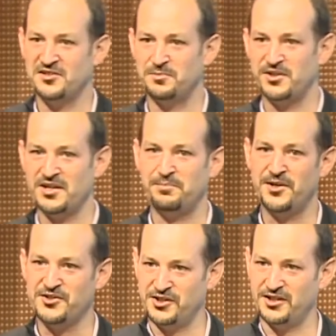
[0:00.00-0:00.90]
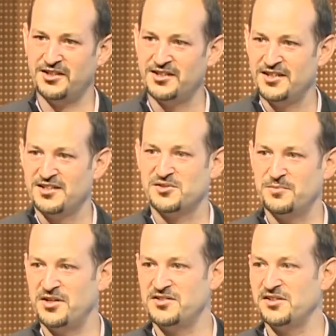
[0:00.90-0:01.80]
is pitching
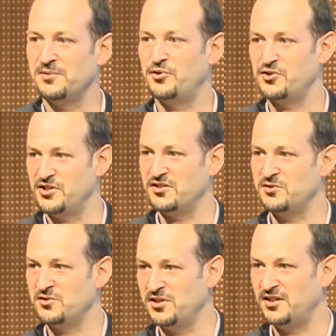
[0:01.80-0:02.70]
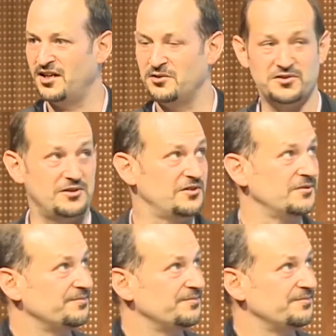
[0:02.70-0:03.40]
smart city projects to city councils.